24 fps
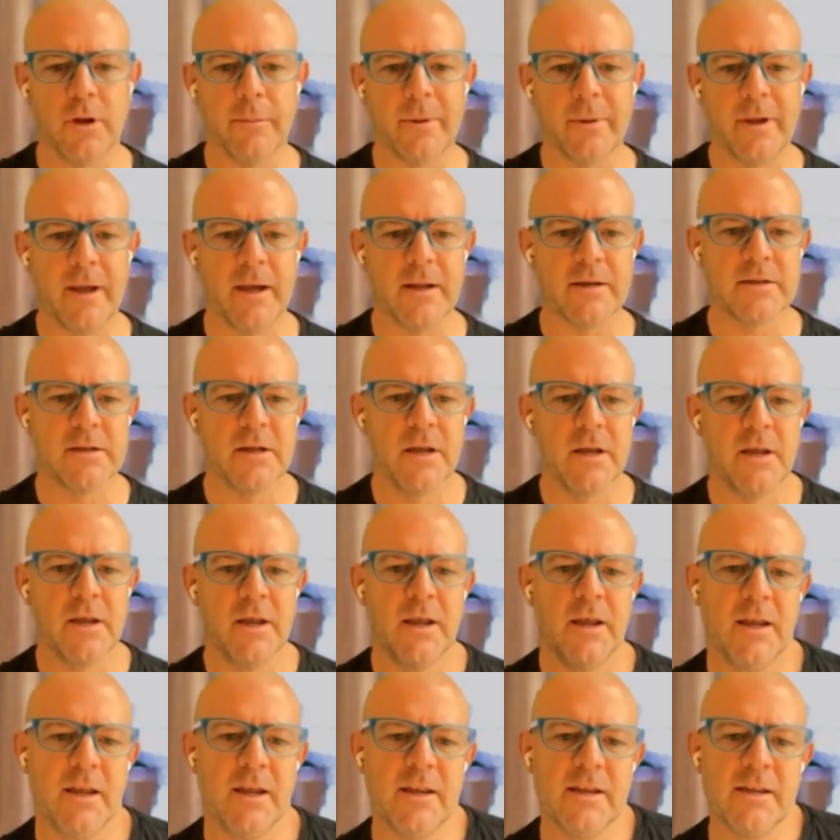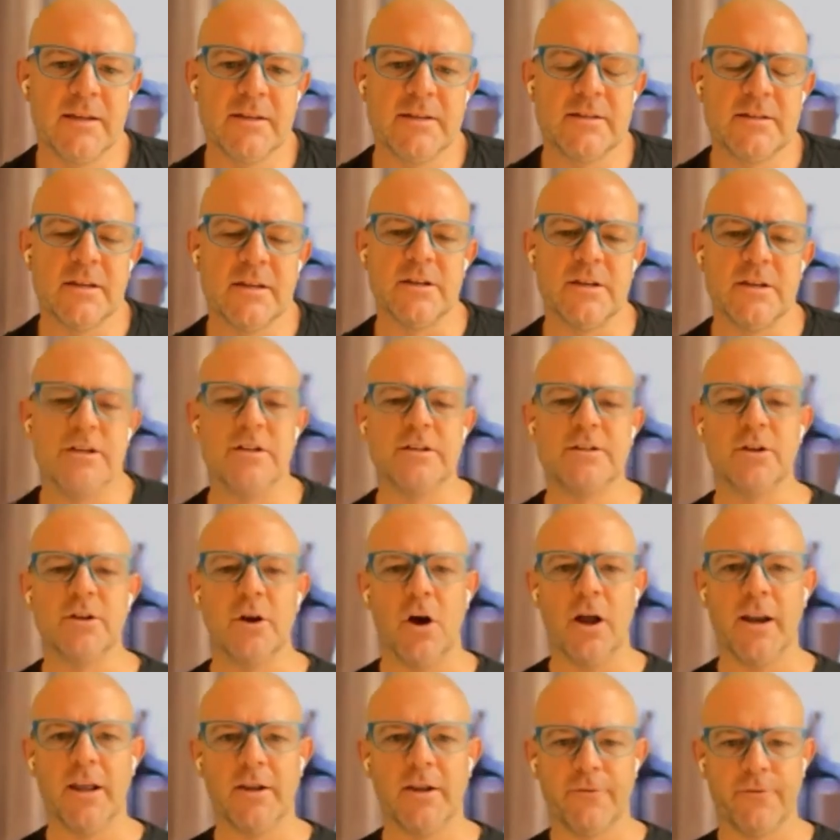about is
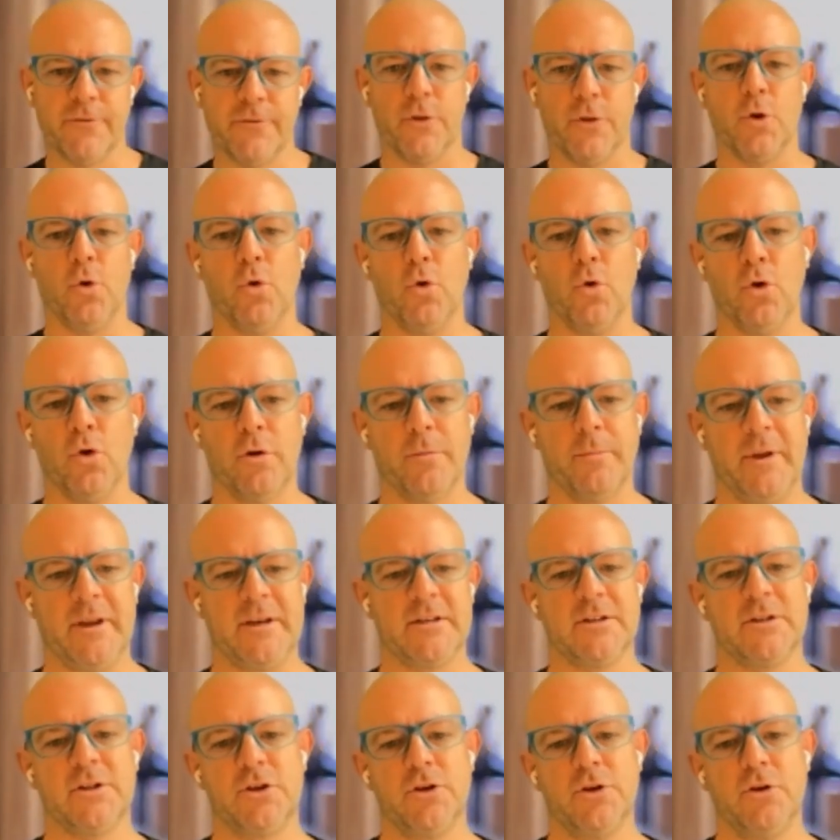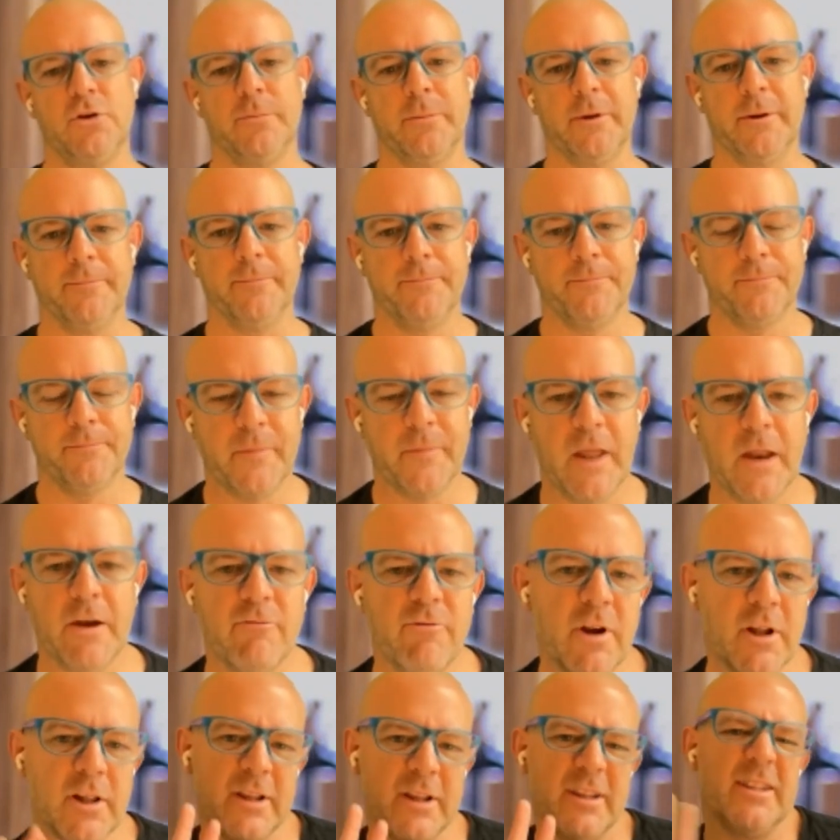designing for the augmented human. And
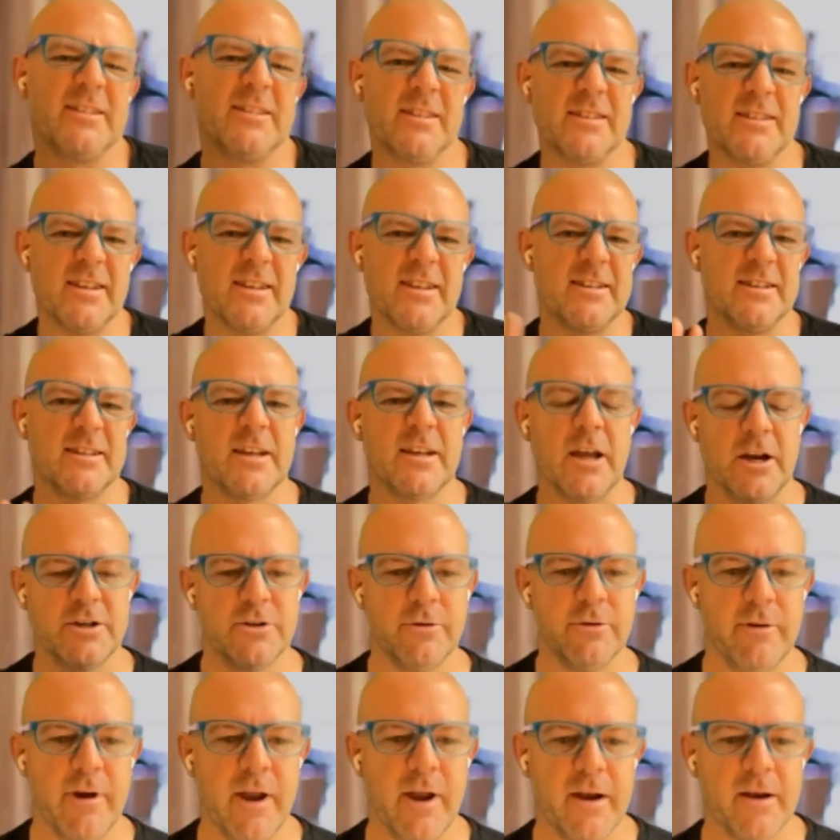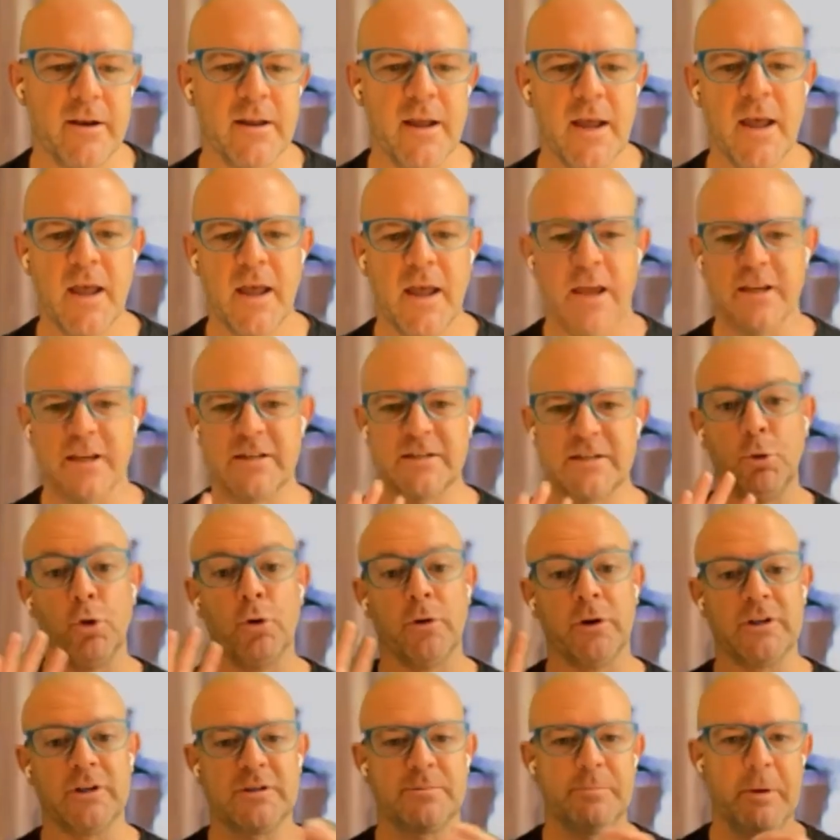really this is a discussion around
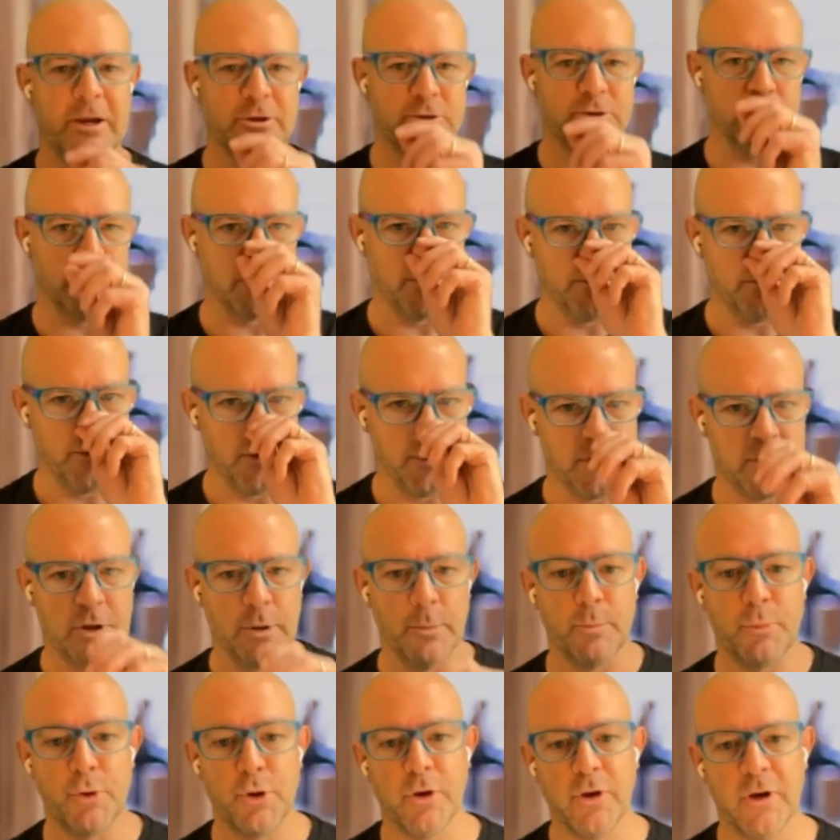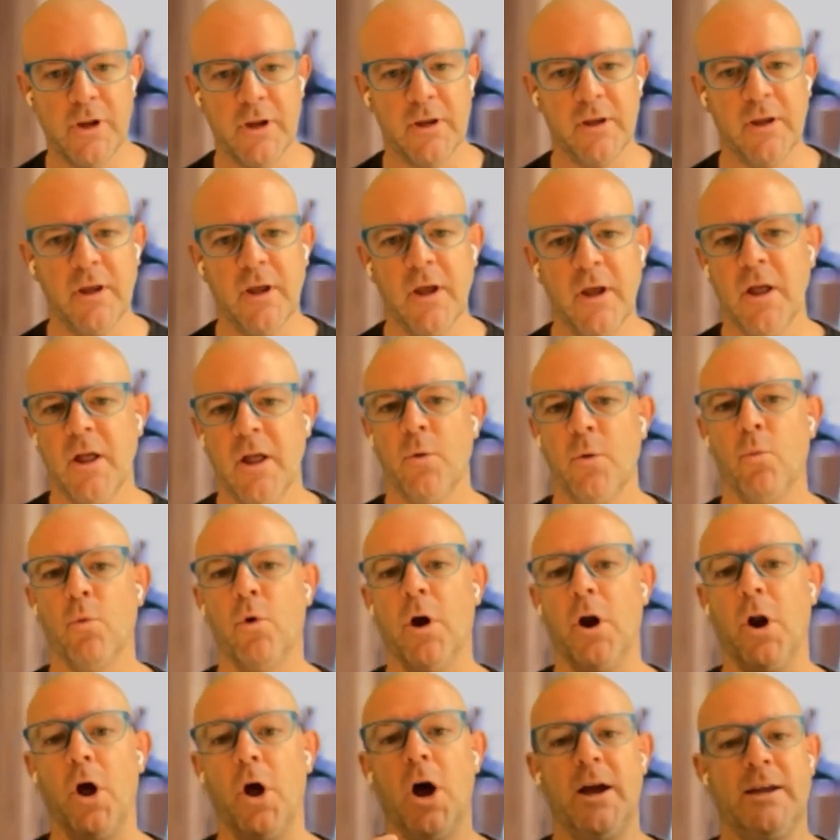exploring spatial computing,
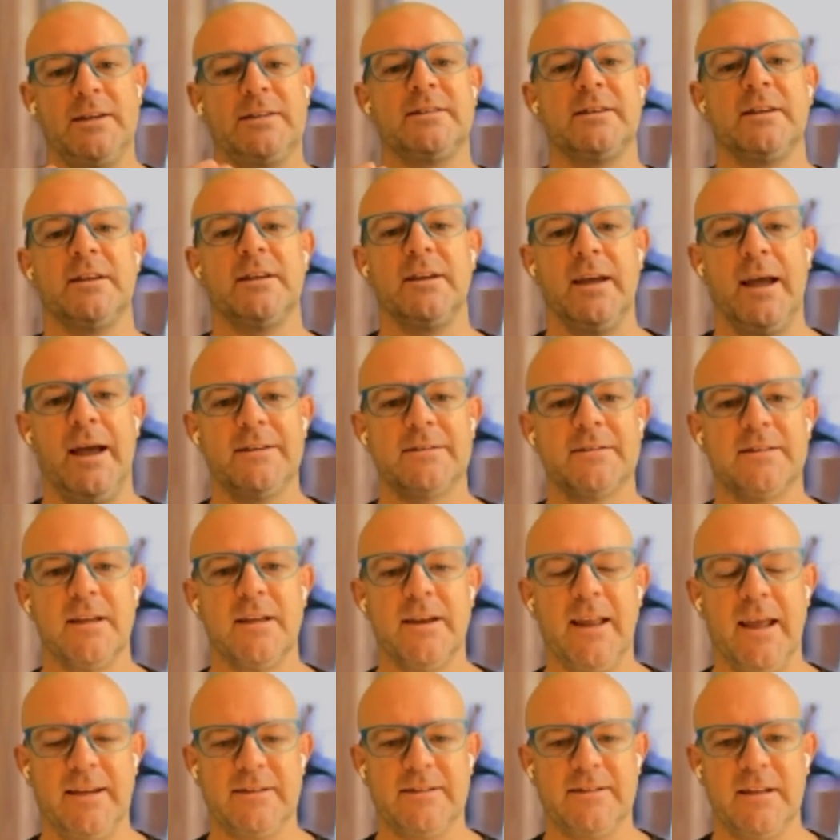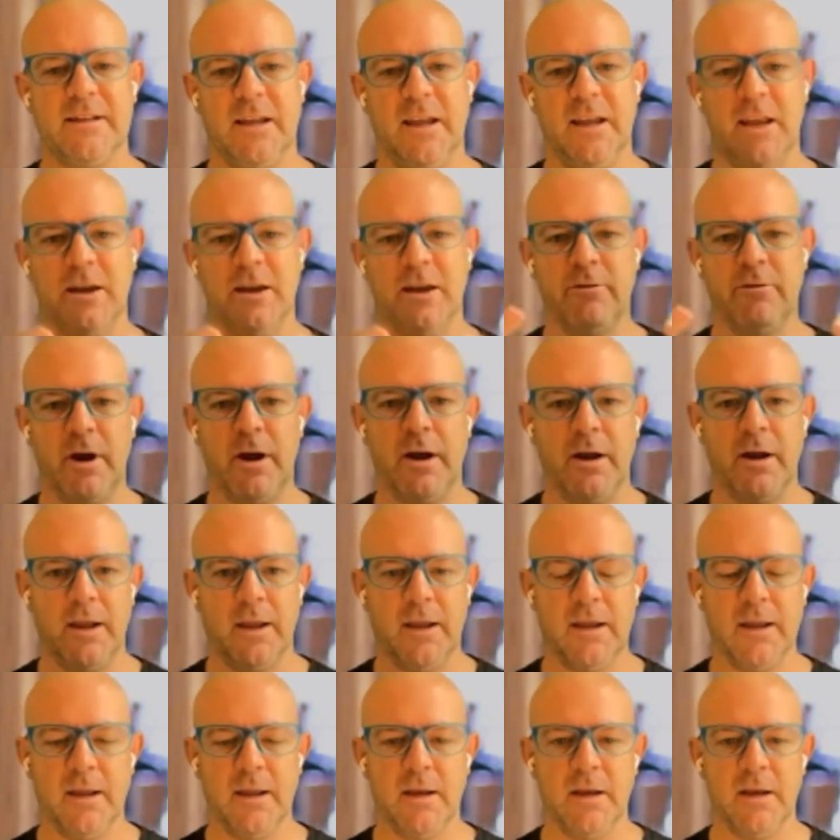what I see as the next era
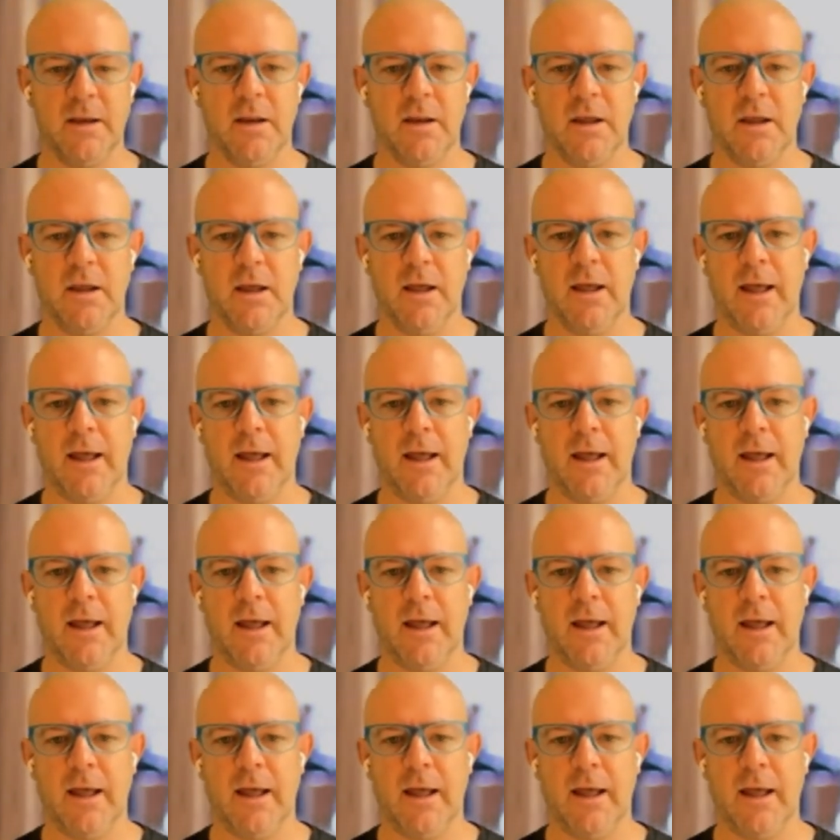in